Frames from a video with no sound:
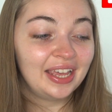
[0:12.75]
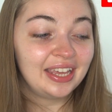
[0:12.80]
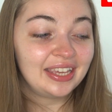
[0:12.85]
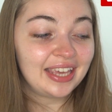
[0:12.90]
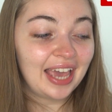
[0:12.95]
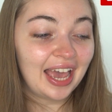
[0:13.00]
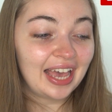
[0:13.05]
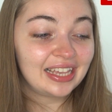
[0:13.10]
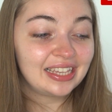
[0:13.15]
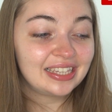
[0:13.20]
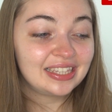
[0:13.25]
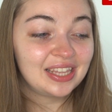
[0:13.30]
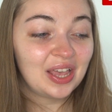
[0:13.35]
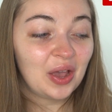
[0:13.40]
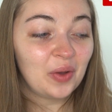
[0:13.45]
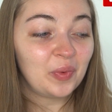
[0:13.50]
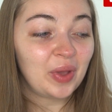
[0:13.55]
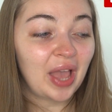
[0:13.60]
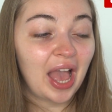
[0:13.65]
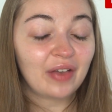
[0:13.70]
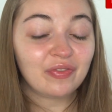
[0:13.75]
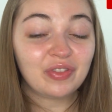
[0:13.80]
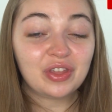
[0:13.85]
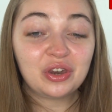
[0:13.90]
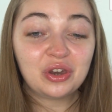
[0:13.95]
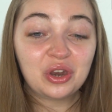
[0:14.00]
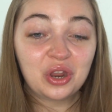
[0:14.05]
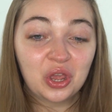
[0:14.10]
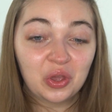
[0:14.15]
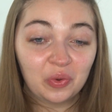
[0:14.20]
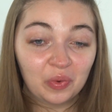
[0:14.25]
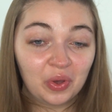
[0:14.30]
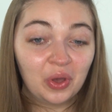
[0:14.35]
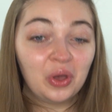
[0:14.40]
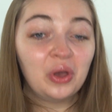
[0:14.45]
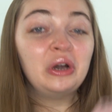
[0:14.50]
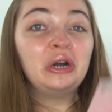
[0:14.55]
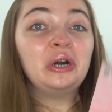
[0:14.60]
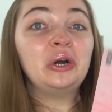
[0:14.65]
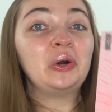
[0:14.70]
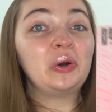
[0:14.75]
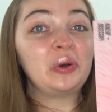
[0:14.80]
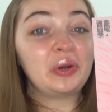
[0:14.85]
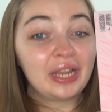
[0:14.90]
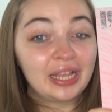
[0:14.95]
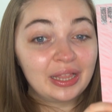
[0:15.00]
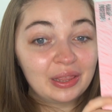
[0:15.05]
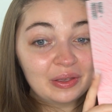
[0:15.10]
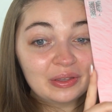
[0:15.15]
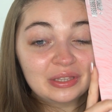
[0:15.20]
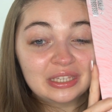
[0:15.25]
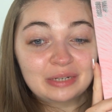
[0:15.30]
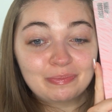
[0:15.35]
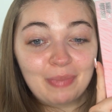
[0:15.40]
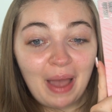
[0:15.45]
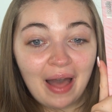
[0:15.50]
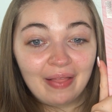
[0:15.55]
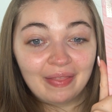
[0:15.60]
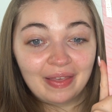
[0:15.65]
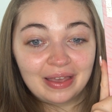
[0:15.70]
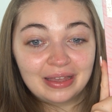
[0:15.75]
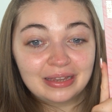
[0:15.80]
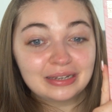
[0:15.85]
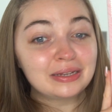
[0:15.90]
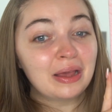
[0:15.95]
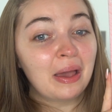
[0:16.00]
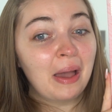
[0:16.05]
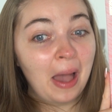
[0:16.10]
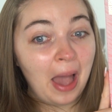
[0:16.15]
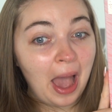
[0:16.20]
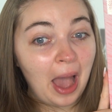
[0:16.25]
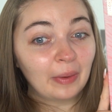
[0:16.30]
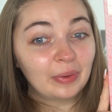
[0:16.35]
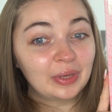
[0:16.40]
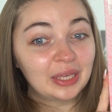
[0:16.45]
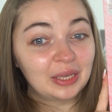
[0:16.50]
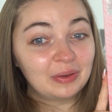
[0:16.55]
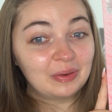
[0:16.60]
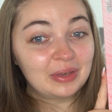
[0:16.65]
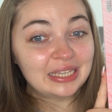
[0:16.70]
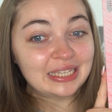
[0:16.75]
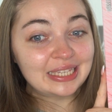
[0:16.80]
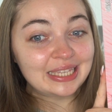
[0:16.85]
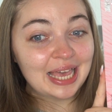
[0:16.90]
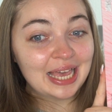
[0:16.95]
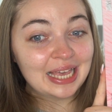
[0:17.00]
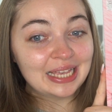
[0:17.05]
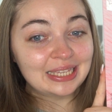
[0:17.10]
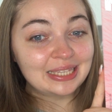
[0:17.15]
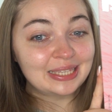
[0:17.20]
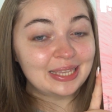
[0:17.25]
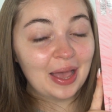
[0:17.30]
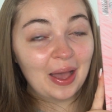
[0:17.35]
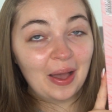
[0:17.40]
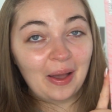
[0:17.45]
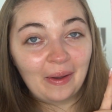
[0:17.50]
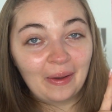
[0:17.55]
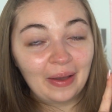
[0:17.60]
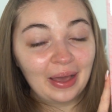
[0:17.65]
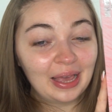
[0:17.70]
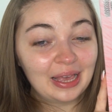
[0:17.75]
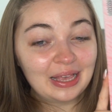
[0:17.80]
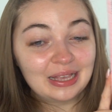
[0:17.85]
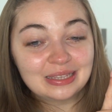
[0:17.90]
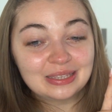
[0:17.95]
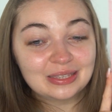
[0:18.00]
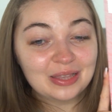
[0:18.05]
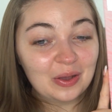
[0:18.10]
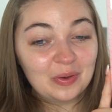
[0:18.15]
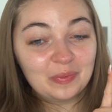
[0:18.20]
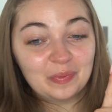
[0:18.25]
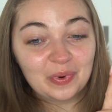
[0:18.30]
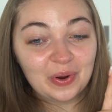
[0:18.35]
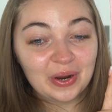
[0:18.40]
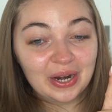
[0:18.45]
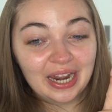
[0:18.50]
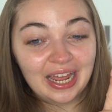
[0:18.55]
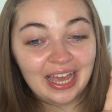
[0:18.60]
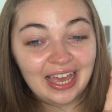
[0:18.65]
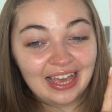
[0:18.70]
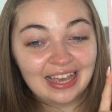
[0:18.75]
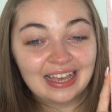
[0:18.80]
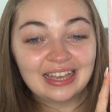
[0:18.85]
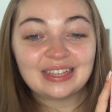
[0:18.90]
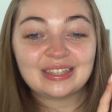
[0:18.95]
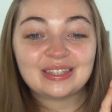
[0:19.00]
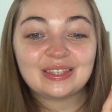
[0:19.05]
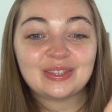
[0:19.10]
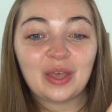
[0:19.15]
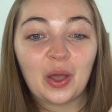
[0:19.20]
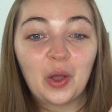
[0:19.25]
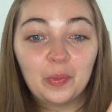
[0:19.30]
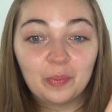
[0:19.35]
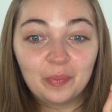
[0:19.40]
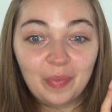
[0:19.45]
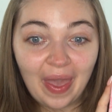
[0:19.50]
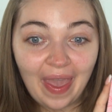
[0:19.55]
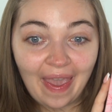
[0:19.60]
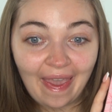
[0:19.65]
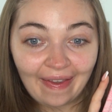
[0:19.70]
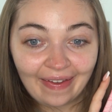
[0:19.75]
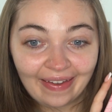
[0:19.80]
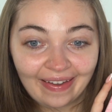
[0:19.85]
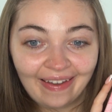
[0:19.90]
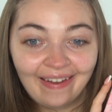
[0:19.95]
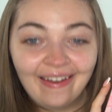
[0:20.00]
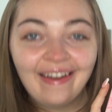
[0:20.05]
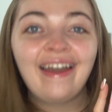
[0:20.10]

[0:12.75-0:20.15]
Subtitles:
Yes, we have the new Honey Lust palette. How cute is this? It's so pretty, it's so big.